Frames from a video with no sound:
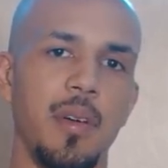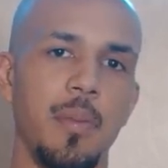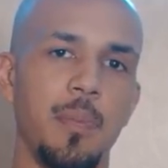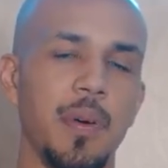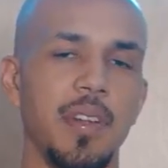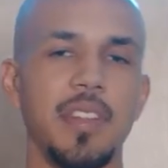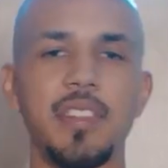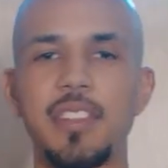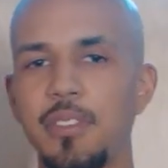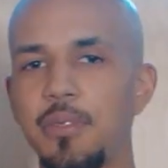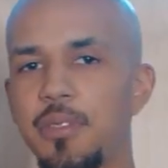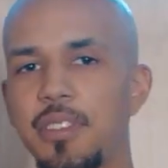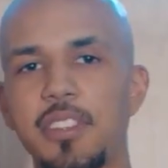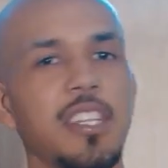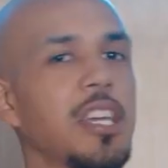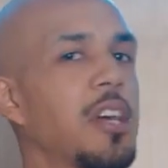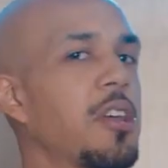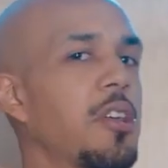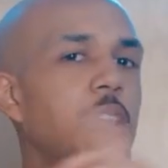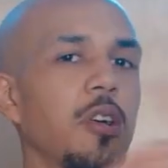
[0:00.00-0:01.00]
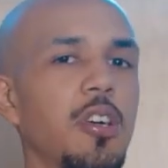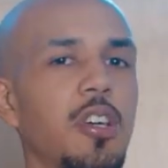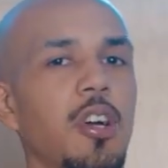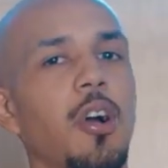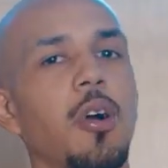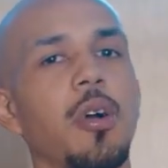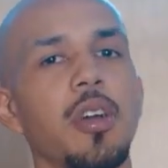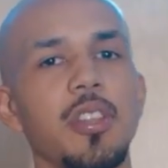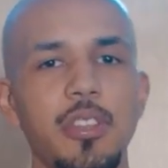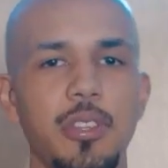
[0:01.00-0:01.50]
but you still don't
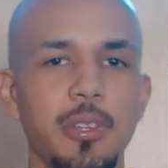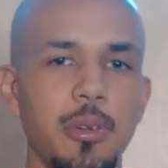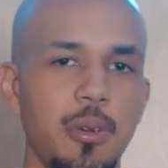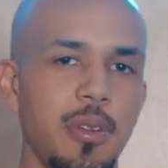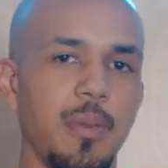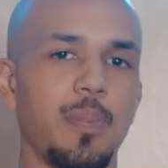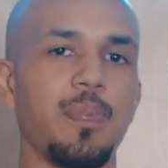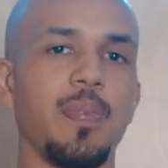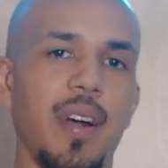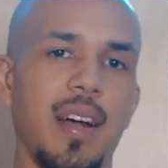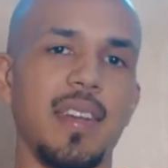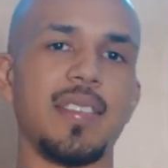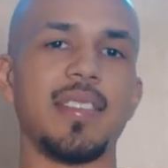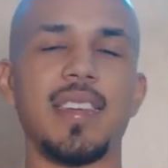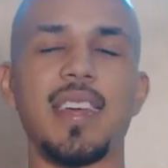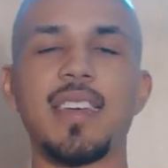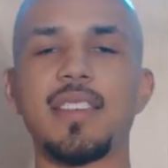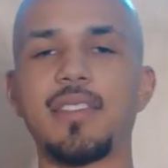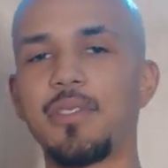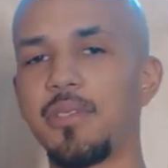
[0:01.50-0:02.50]
go and do the process.